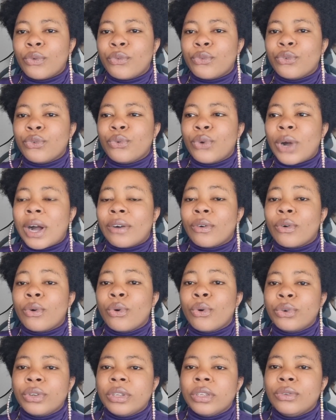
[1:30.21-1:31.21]
If you are
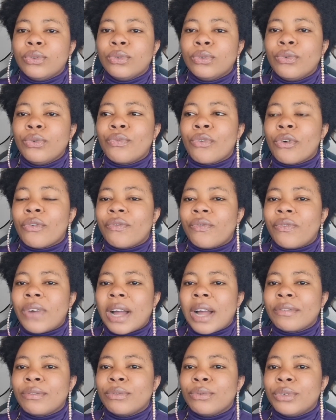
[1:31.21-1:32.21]
hold the Dudu for
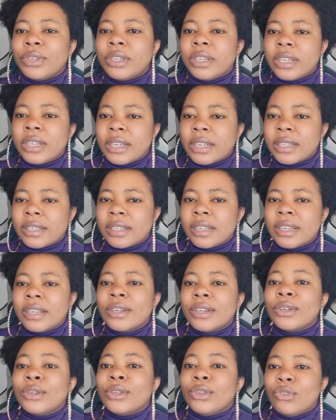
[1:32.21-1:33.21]
5 good
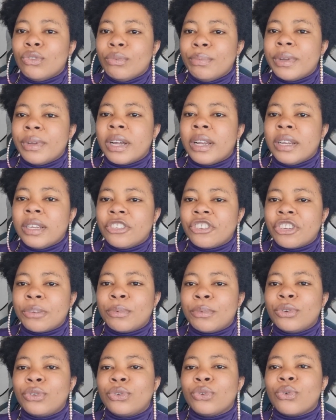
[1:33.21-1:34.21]
years, you'll be
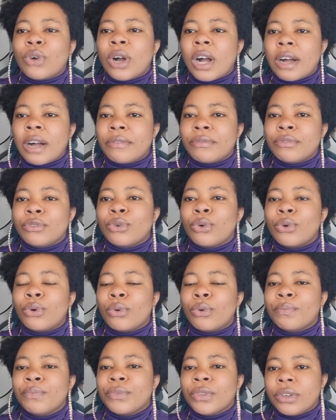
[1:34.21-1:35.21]
eligible to have
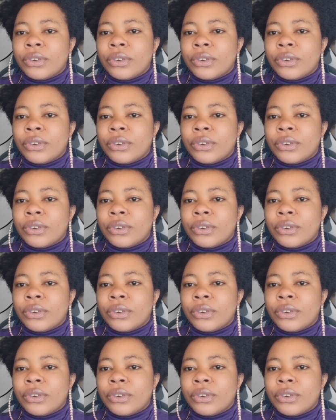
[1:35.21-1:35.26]
your